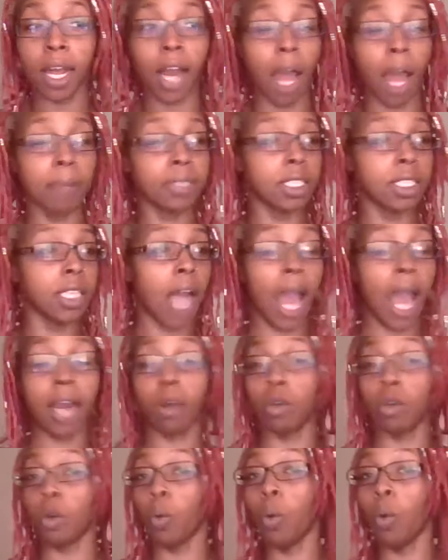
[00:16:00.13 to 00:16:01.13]
option. I
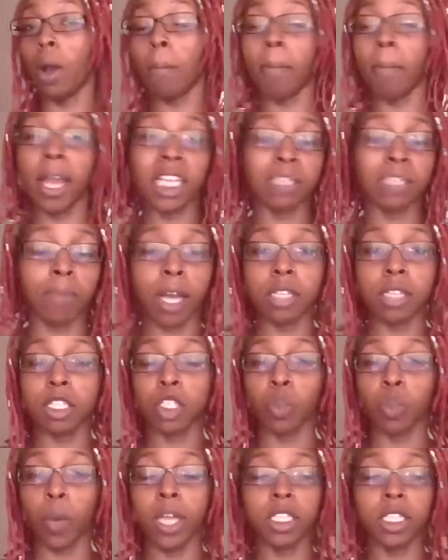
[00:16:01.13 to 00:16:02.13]
don't know what makes my
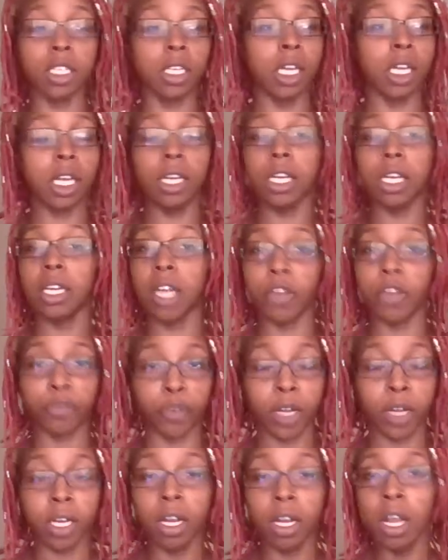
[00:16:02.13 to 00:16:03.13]
situation any
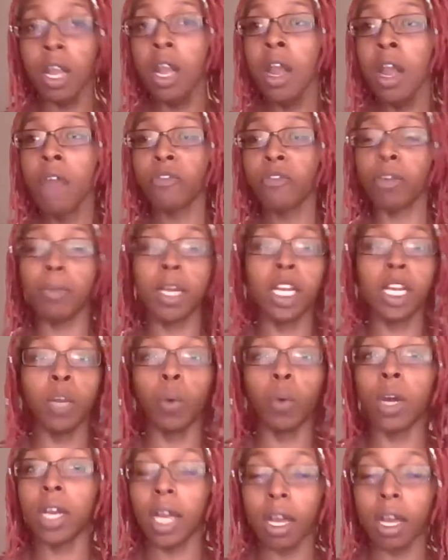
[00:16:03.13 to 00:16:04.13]
different from
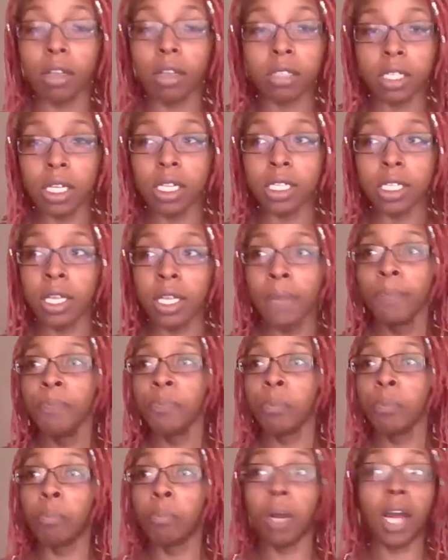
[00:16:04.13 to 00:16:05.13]
anyone else's,
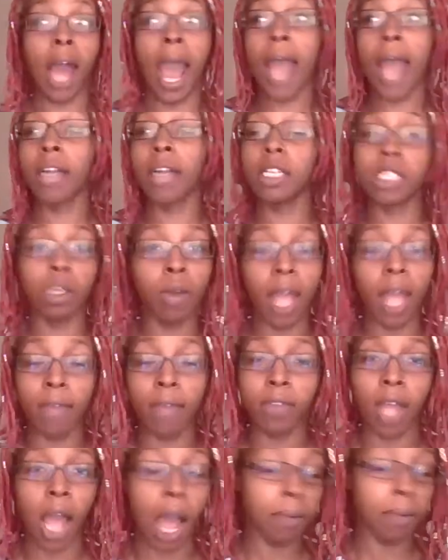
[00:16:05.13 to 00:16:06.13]
but I just don't have
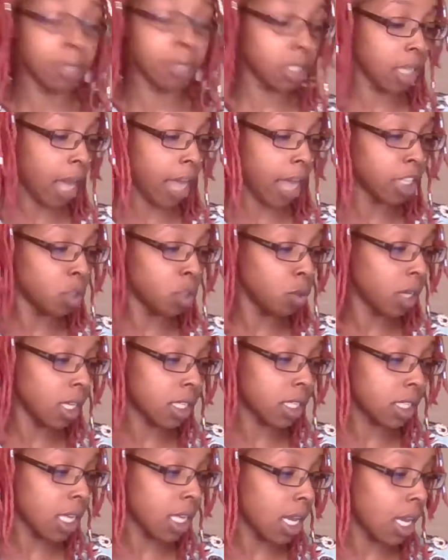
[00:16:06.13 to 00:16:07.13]
that option. As you can
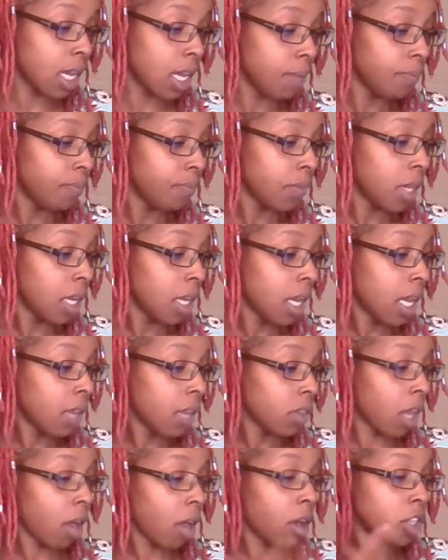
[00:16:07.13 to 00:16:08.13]
see,
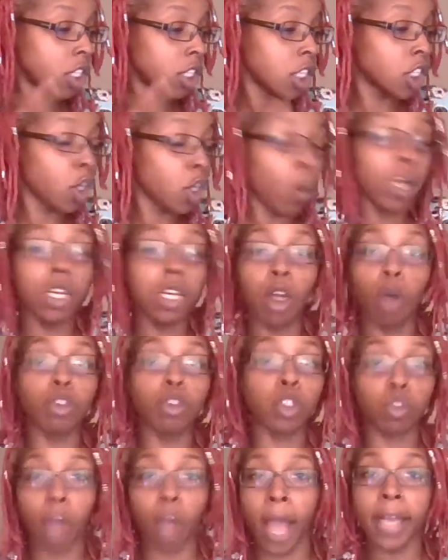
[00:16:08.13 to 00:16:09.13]
it's showing no
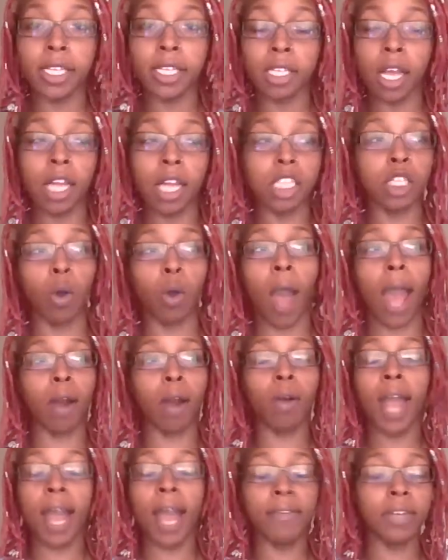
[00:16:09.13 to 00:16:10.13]
strikes, and so I
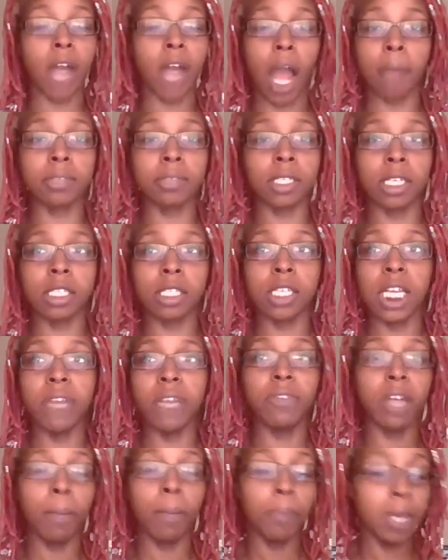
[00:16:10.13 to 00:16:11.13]
don't have an option to
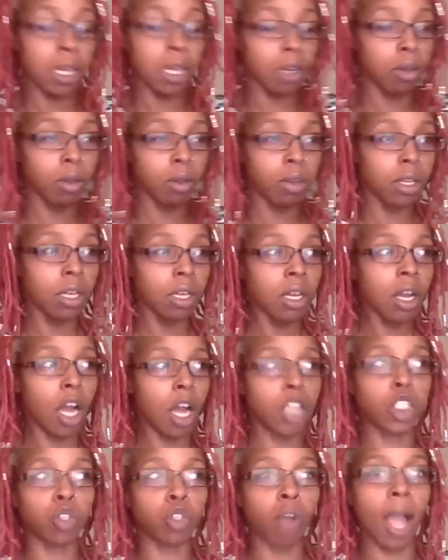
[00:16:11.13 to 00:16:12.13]
even appeal
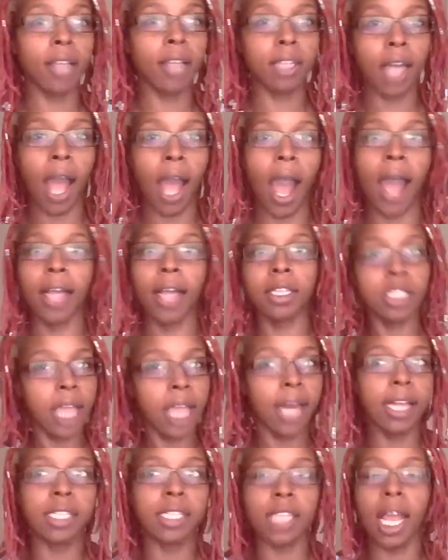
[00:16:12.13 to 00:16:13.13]
a strike
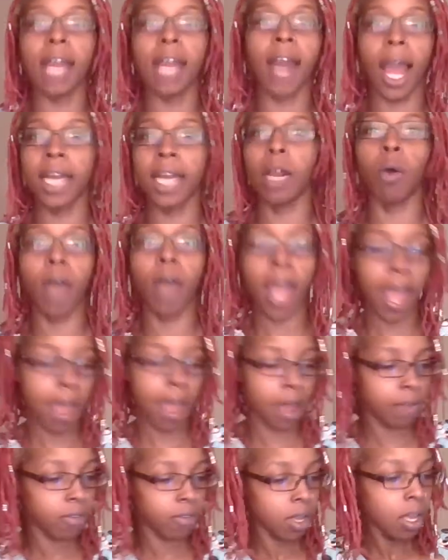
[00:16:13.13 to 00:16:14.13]
that is saying I don't
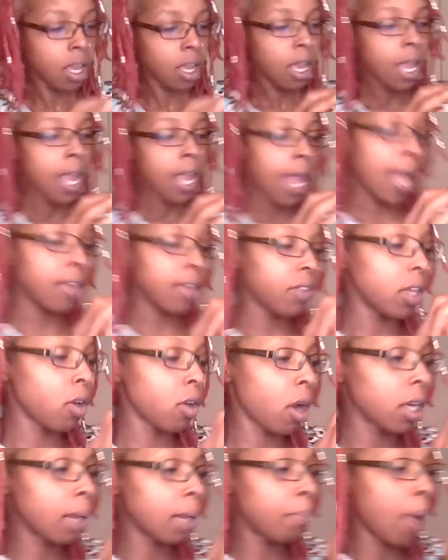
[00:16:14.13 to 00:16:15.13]
have. And then
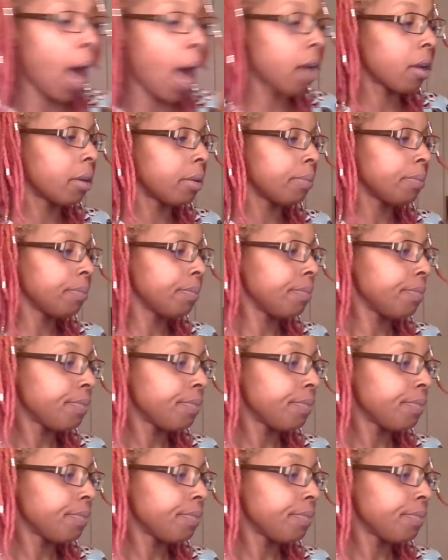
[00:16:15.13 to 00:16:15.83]
on the bottom,